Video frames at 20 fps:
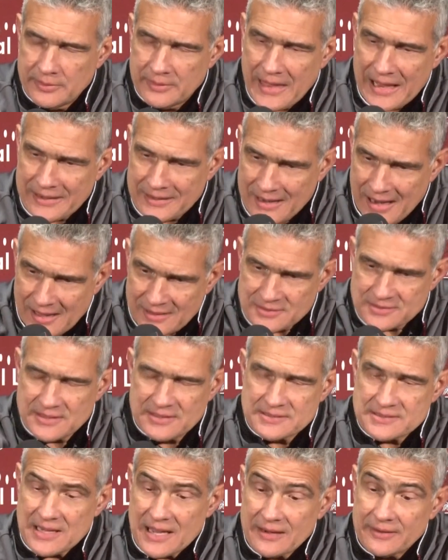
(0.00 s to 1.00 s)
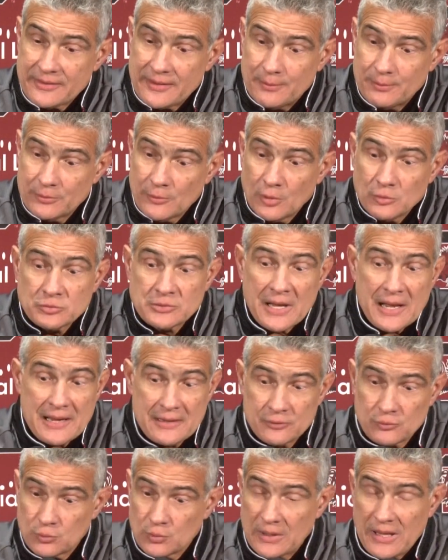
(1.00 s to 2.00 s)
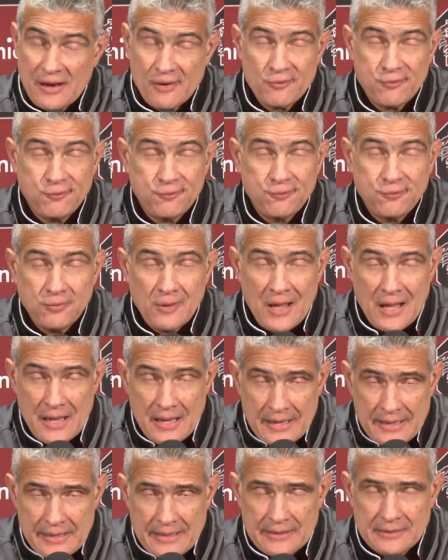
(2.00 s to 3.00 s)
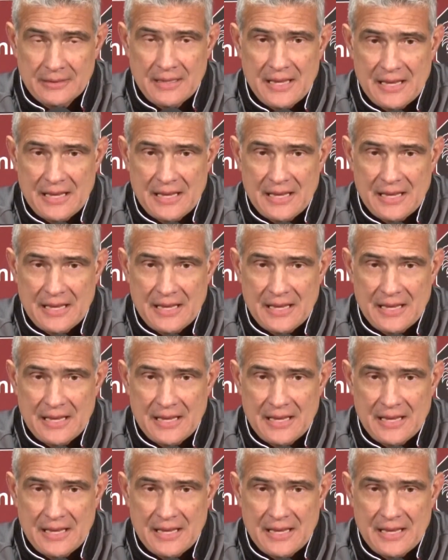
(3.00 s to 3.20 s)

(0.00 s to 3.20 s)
that nonsense out of them. Those guys were like flying